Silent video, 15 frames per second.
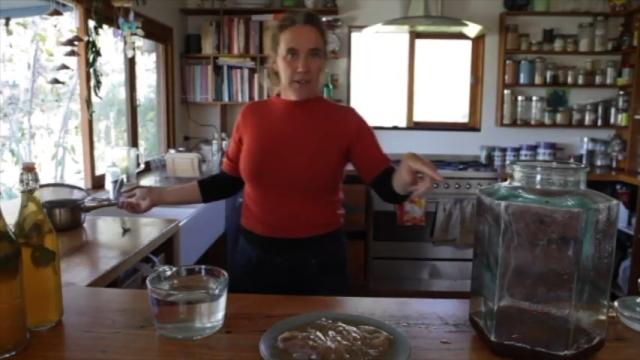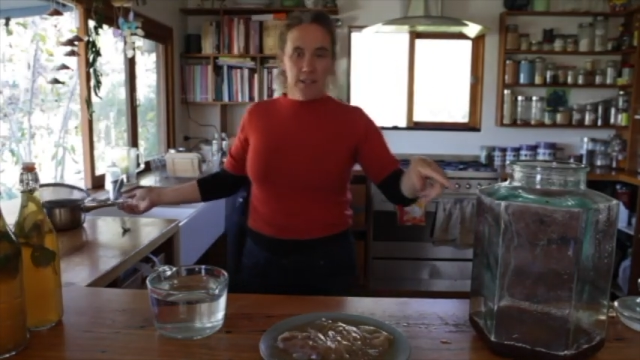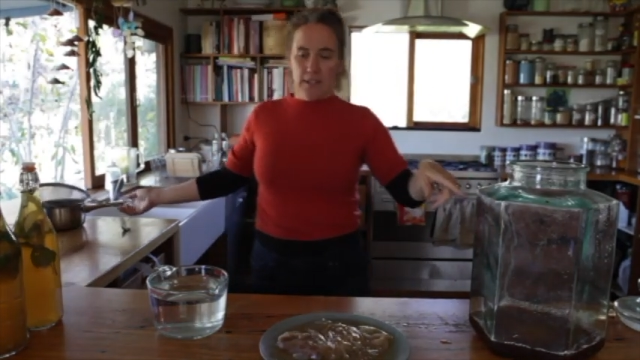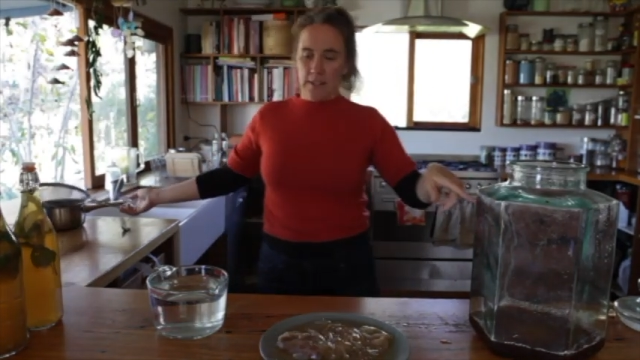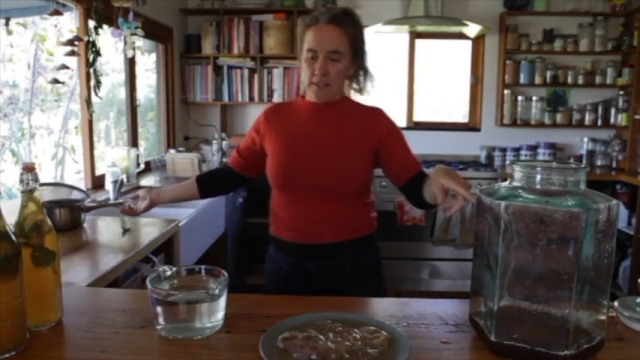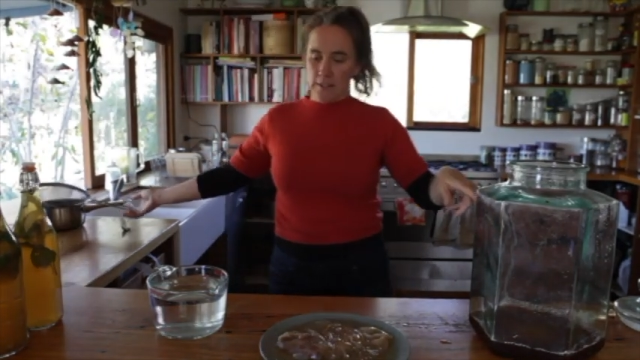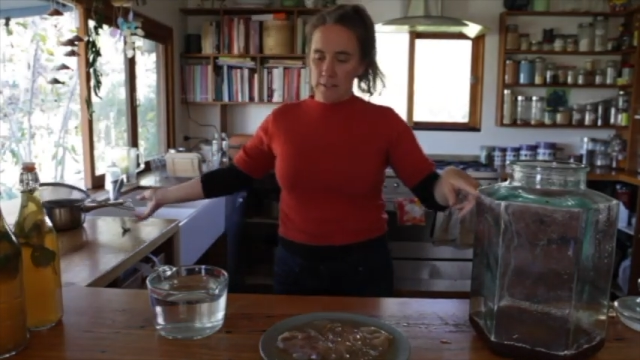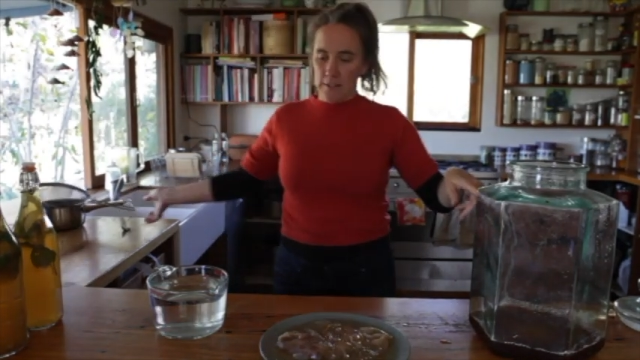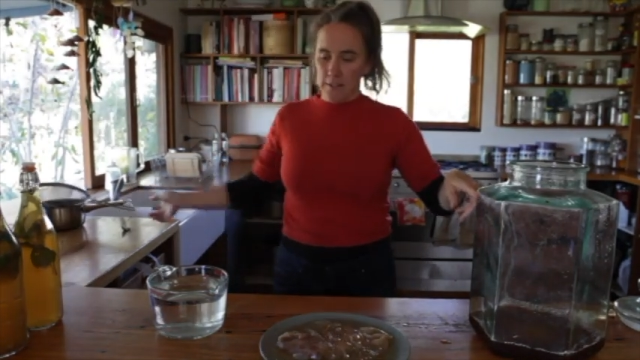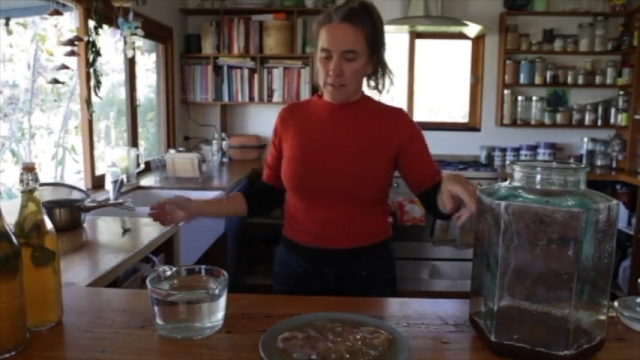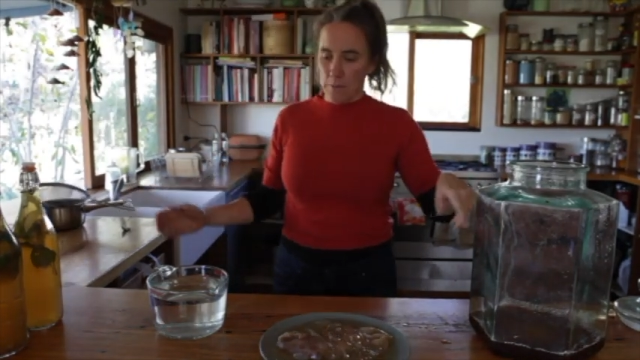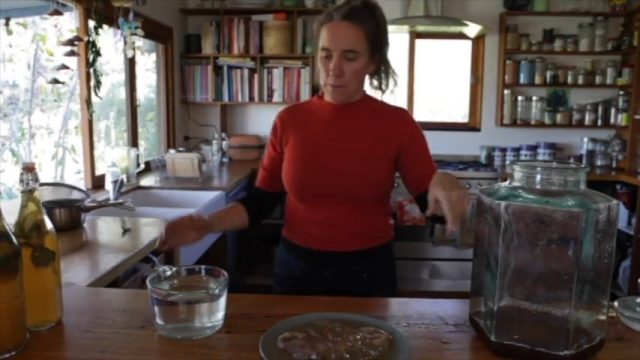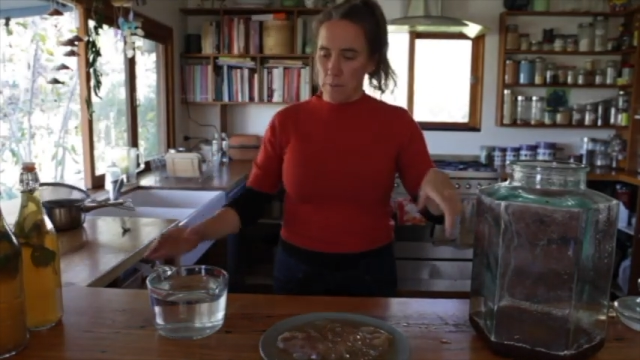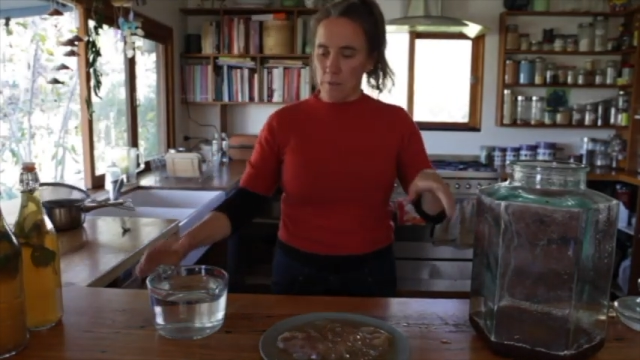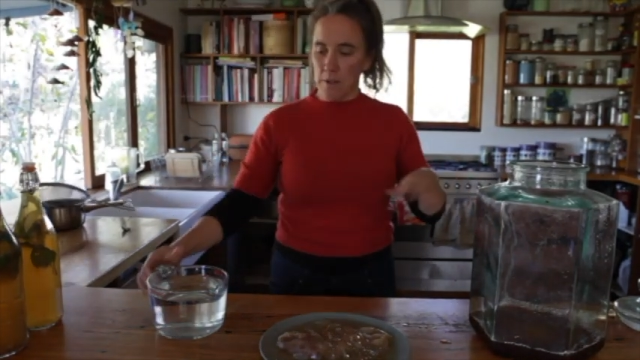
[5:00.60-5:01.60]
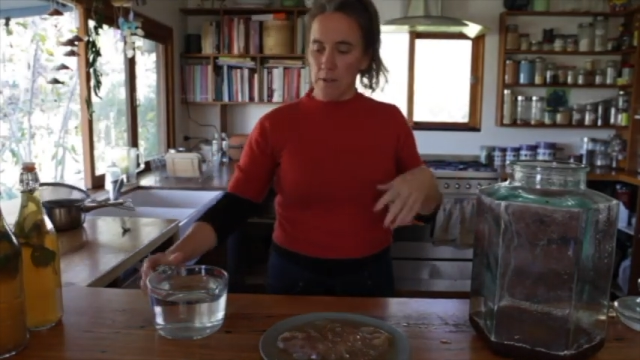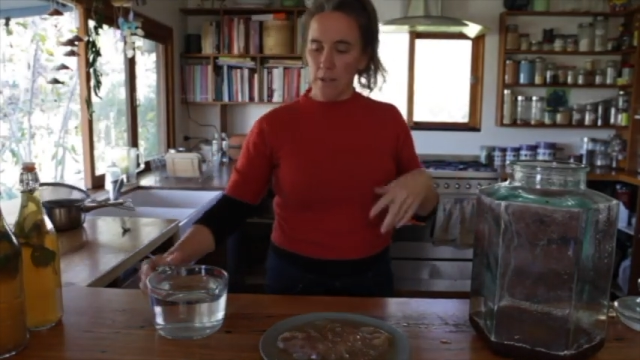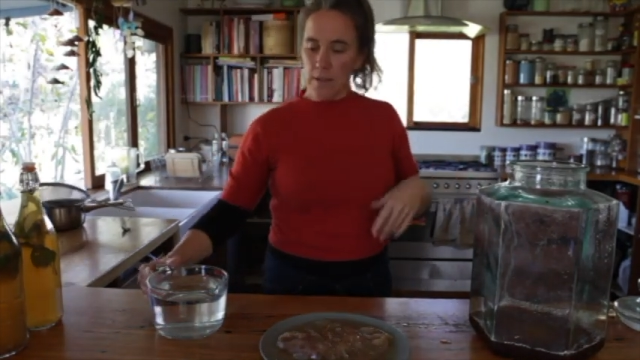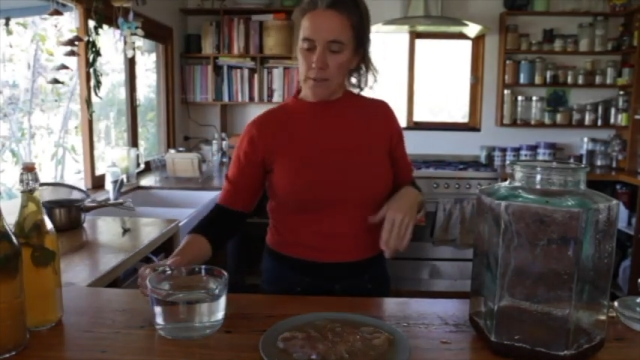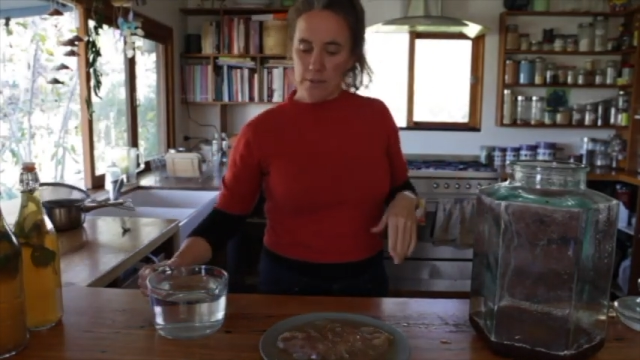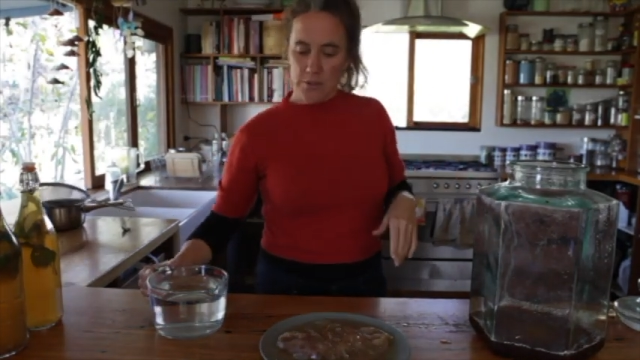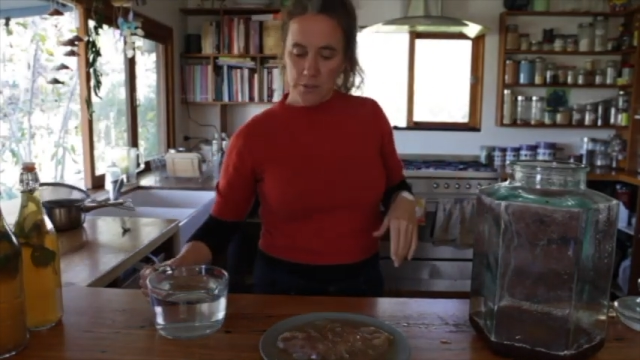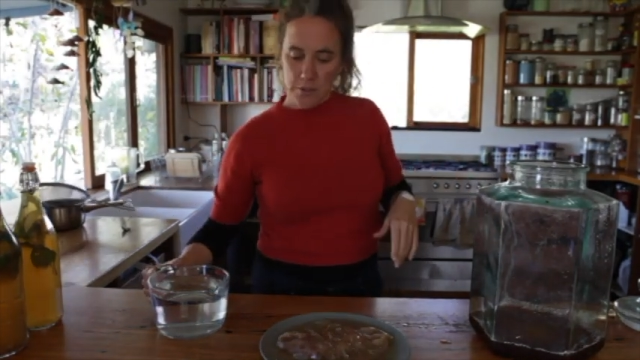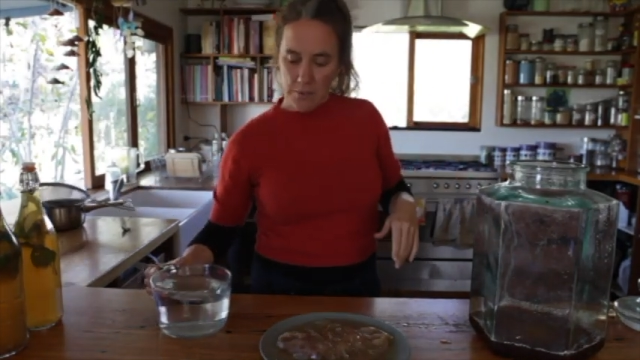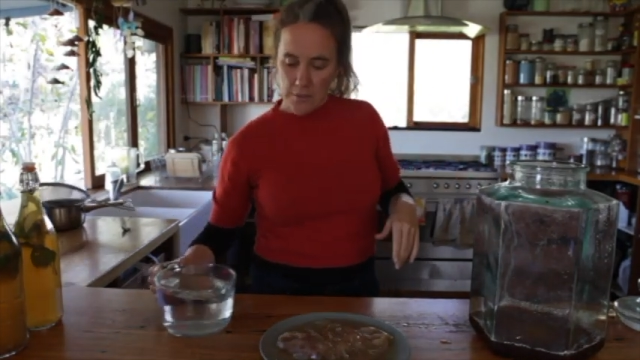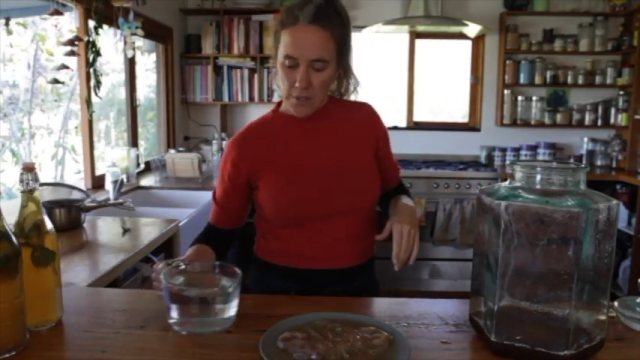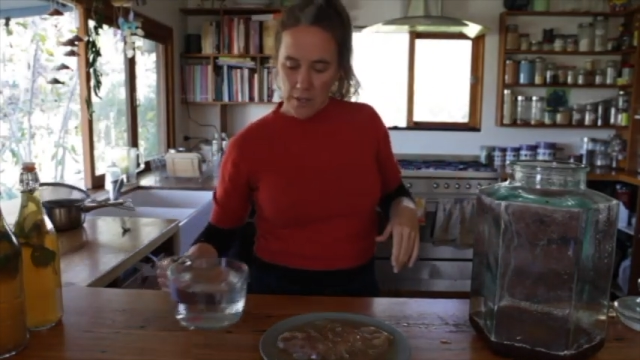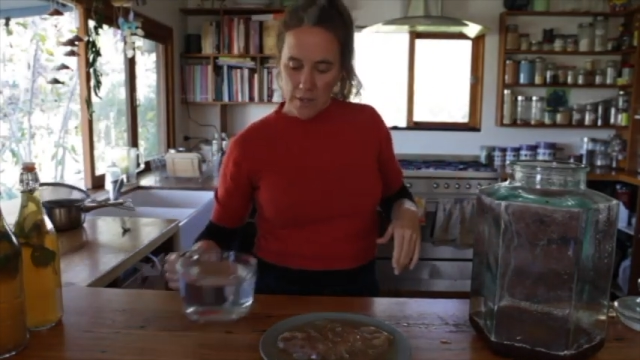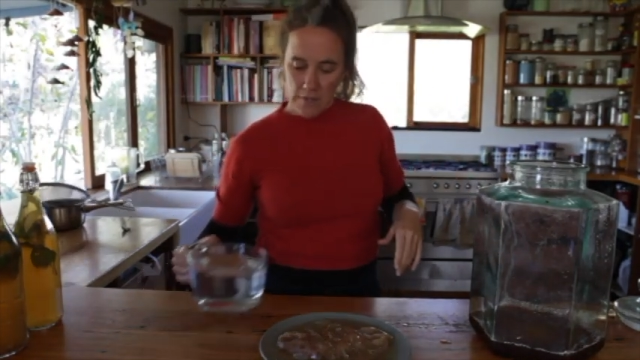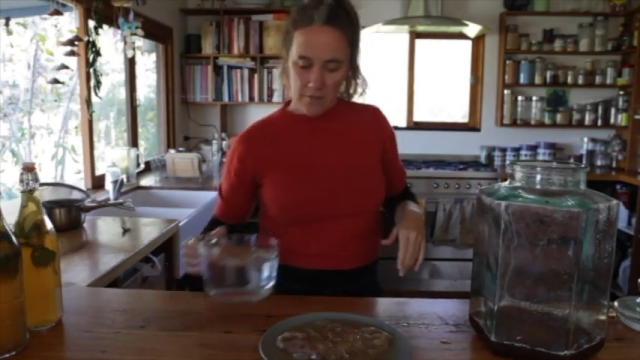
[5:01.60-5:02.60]
a litre. So we want another
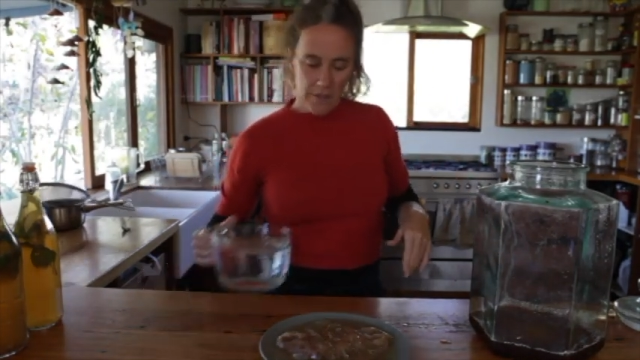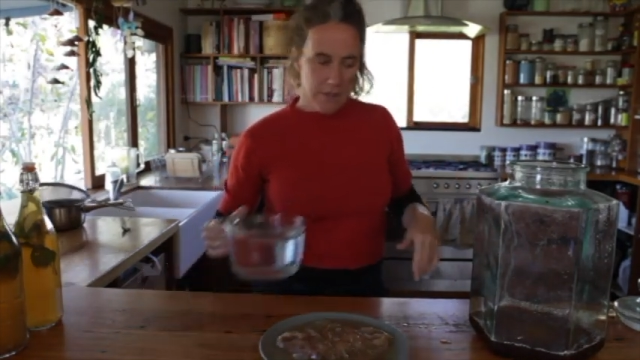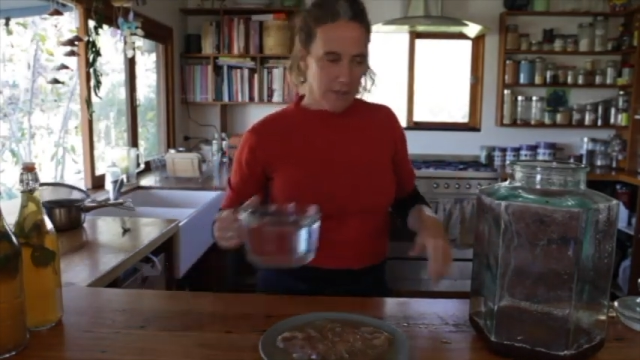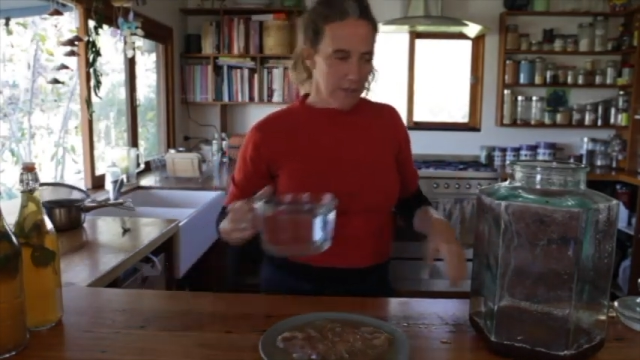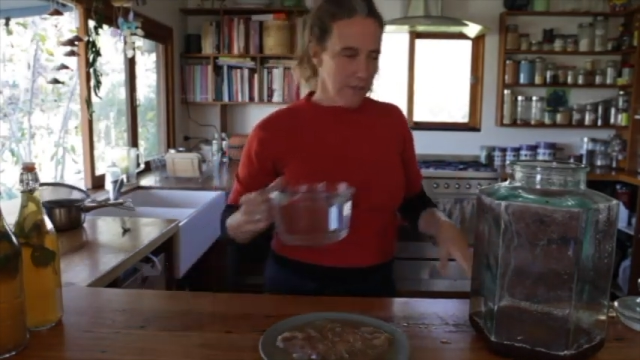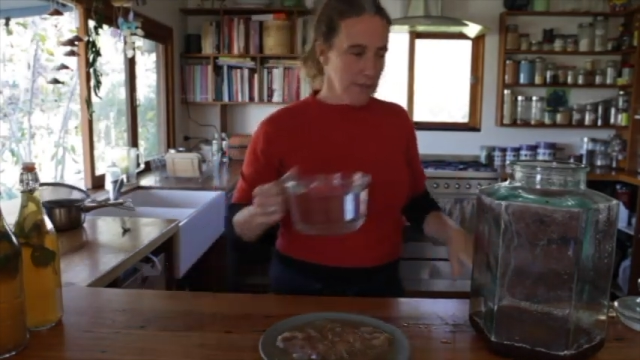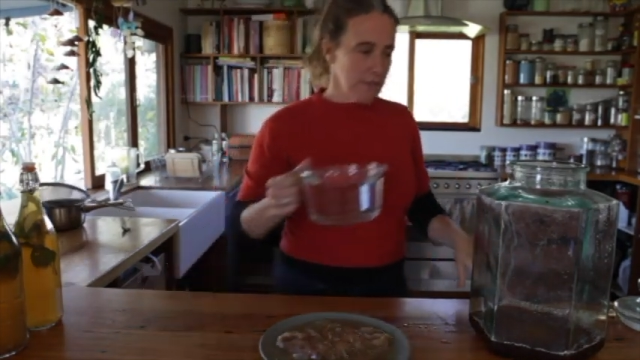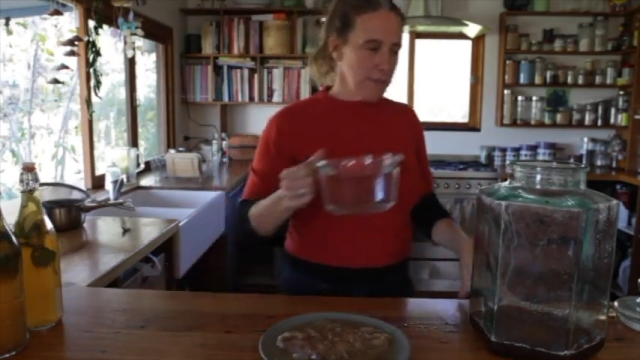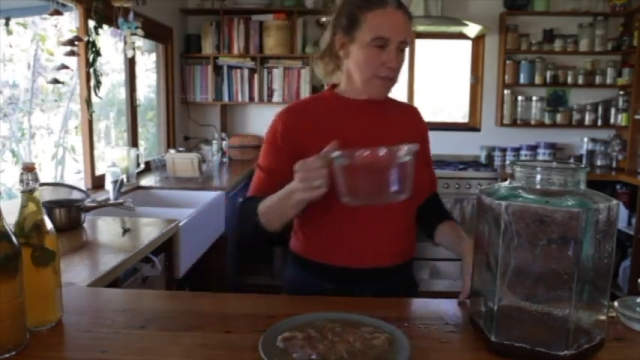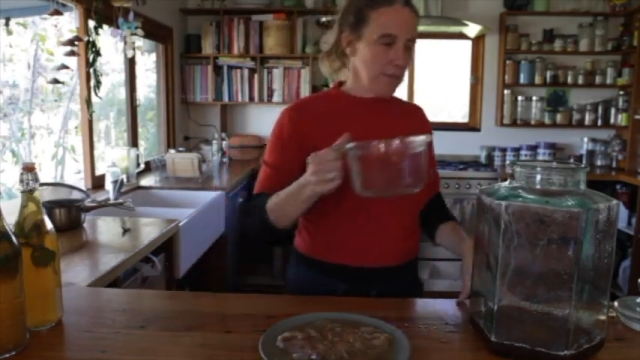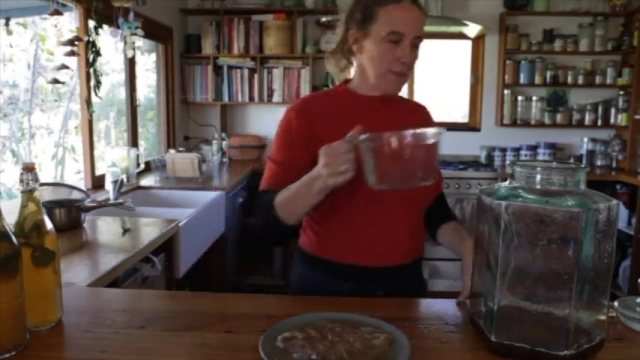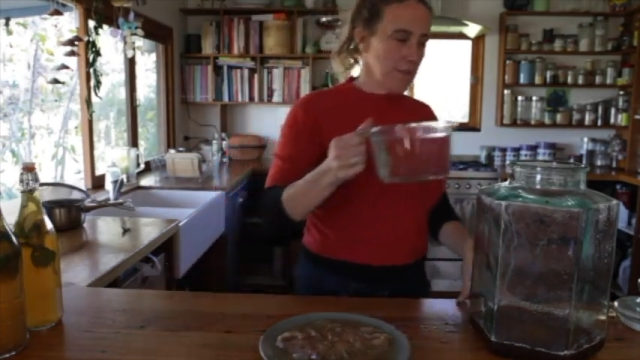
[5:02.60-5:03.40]
2.5 litres.